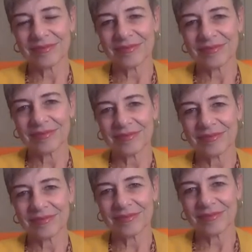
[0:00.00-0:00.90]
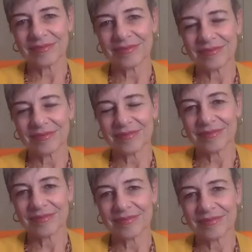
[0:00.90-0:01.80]

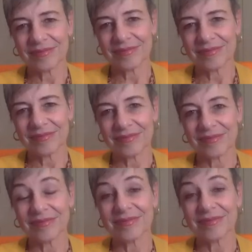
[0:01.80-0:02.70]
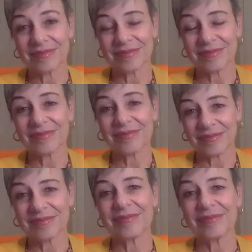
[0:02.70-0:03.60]

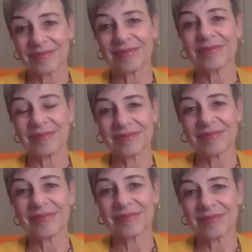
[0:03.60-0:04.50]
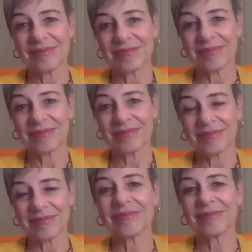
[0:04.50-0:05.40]

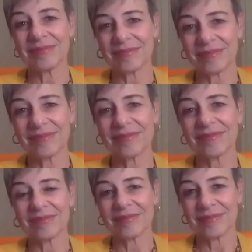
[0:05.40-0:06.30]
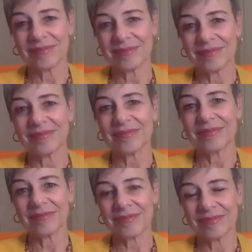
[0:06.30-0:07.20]

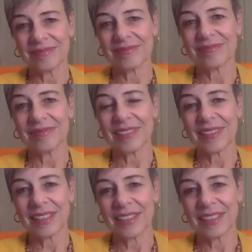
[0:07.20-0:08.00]
No words are spoken by the person on screen.